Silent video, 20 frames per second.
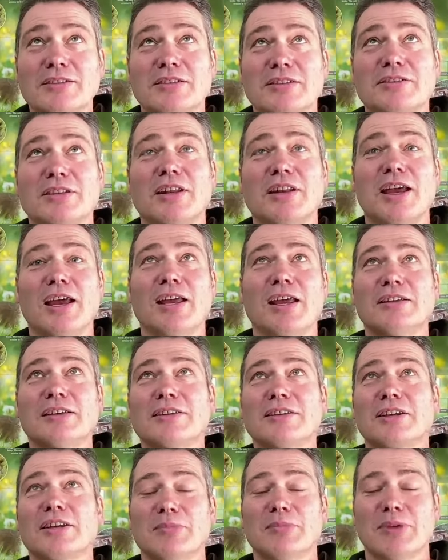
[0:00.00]
so today
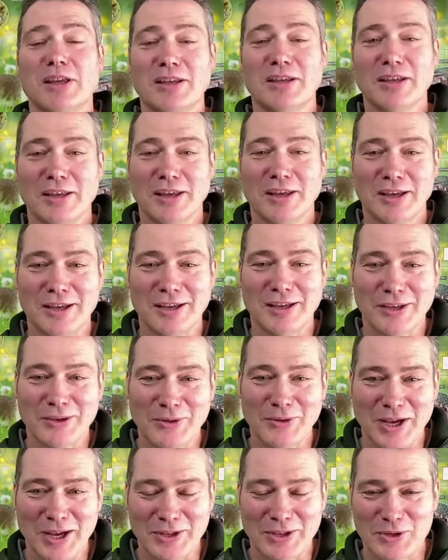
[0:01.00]
it's going to be
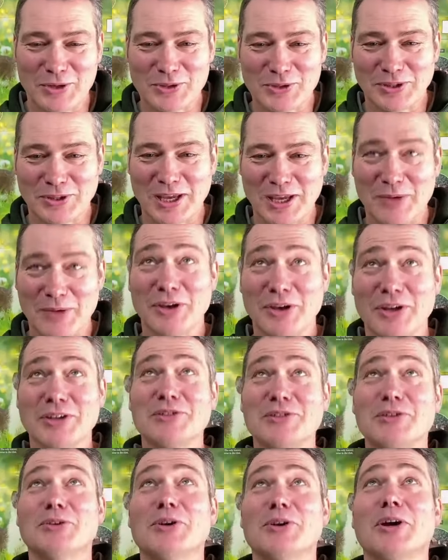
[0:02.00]
quite an unusual day. We're going
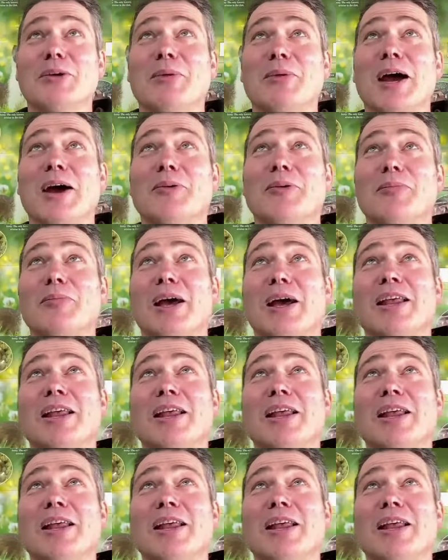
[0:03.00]
to talk about